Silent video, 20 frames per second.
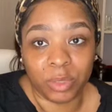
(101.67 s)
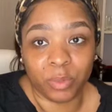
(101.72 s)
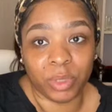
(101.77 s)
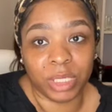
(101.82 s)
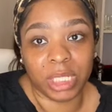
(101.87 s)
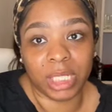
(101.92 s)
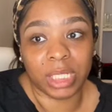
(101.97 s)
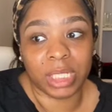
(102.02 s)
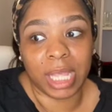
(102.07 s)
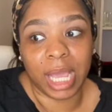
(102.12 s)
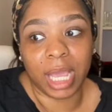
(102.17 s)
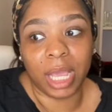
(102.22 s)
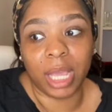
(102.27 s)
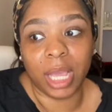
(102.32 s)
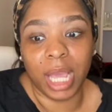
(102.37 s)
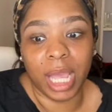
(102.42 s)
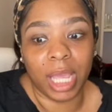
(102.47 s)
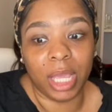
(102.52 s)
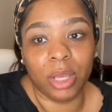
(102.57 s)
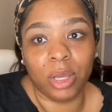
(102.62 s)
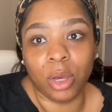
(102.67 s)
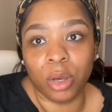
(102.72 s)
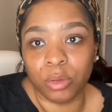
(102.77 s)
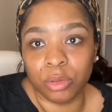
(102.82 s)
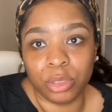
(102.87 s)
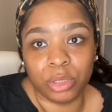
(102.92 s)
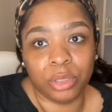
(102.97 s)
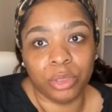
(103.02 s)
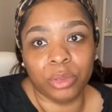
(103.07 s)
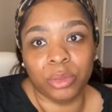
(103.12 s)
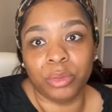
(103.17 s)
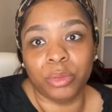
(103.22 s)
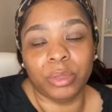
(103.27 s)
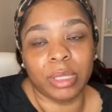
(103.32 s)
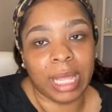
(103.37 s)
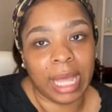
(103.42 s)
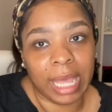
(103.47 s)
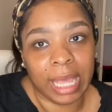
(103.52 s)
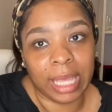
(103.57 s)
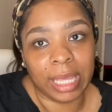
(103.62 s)
which is like a go-to
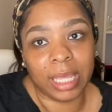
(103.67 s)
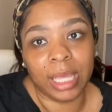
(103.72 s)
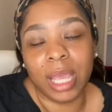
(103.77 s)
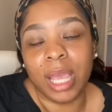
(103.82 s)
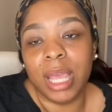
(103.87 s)
like